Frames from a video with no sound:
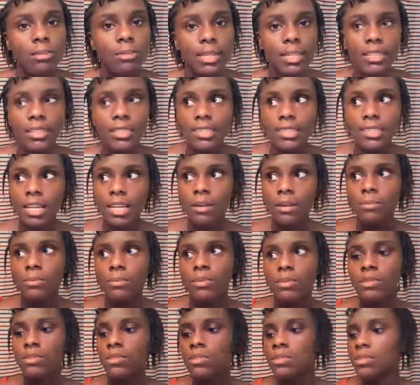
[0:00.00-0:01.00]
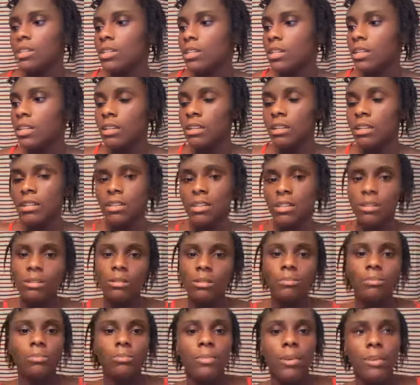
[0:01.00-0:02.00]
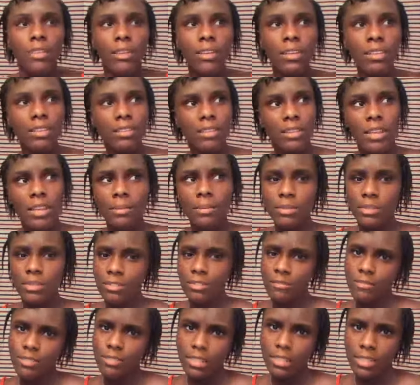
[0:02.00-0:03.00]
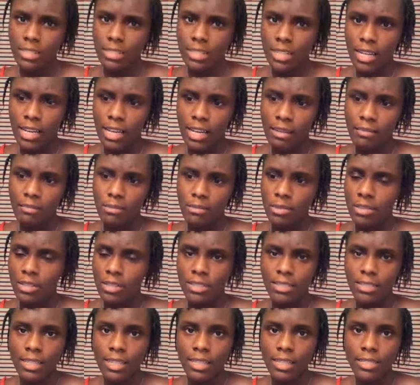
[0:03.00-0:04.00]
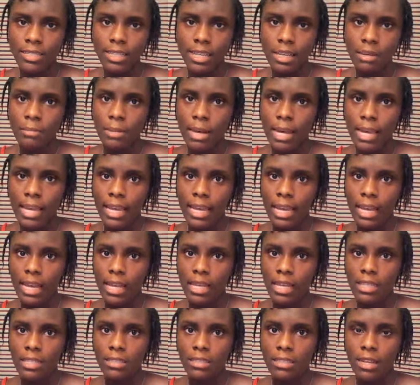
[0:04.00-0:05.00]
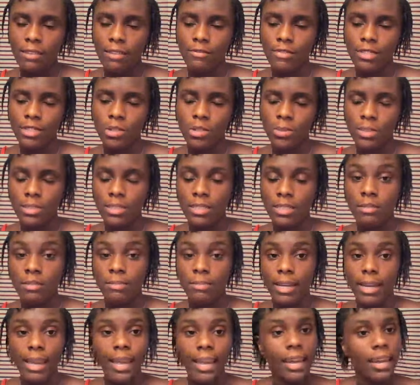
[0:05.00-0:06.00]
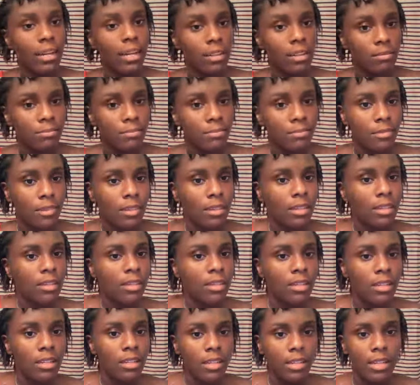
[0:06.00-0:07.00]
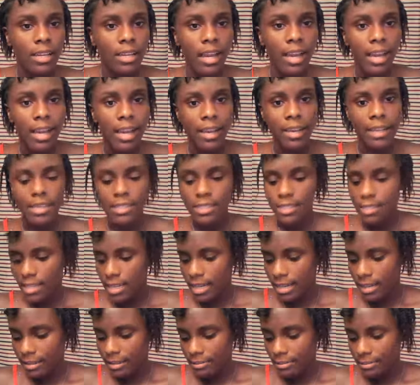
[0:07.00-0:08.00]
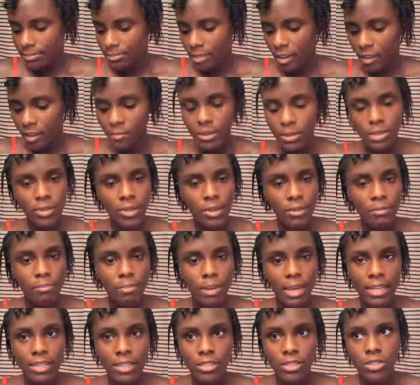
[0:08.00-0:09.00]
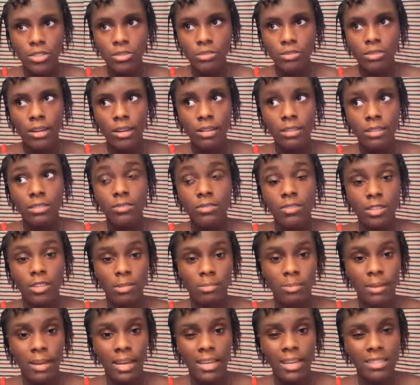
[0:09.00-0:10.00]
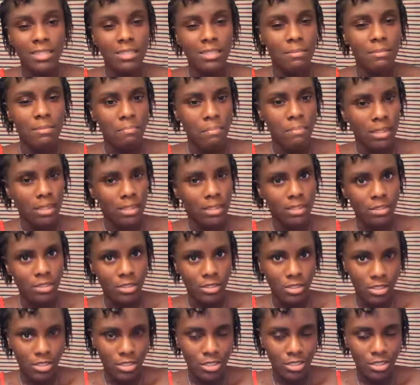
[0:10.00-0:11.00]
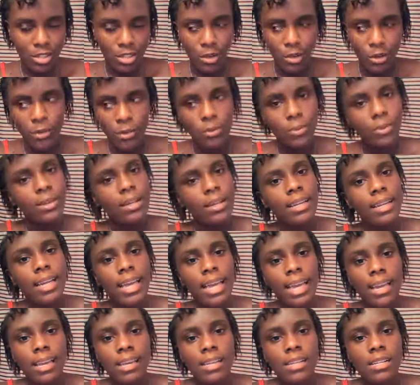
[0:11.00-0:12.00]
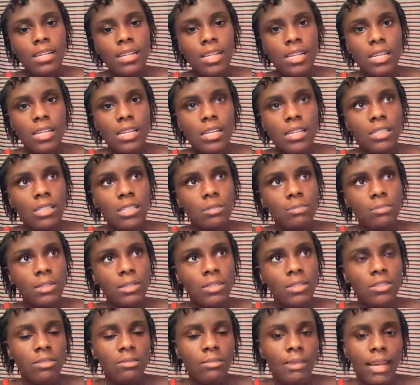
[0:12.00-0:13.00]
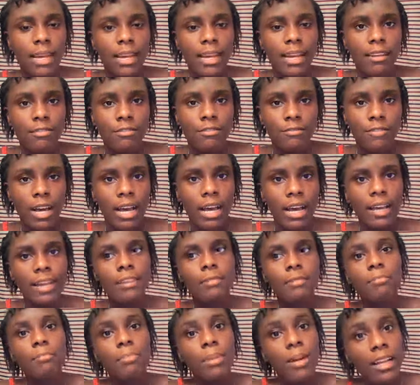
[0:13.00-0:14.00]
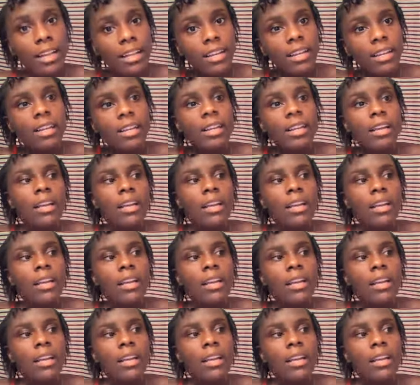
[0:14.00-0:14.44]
because that was, I think that, that was the first time or the second time I had ever twisted my hair and um, I've been doing Bantu knots for the past month or so and it's been doing my hair fine but